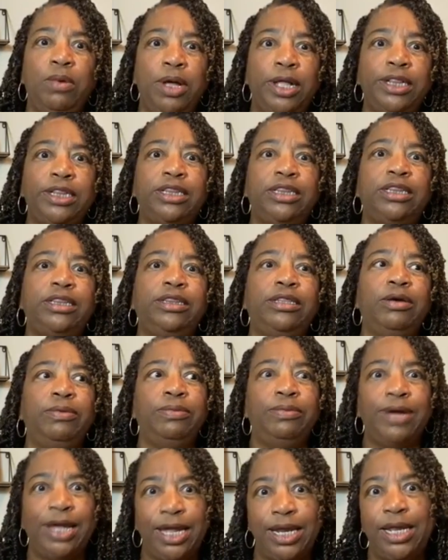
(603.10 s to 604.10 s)
what the
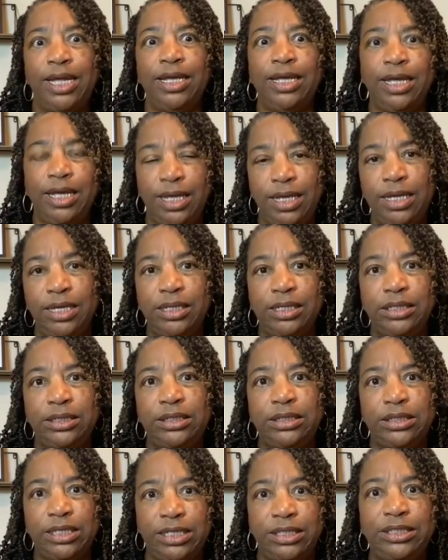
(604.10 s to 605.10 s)
rating
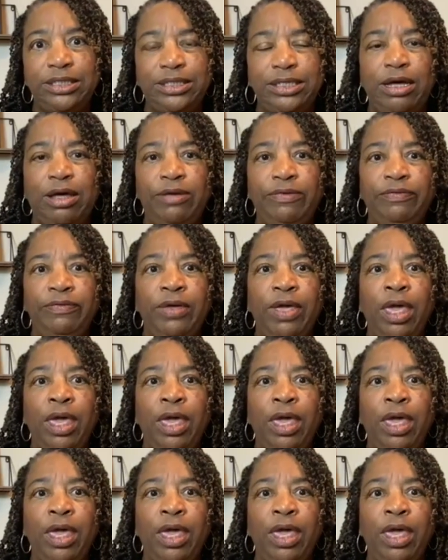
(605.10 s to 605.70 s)
is itself.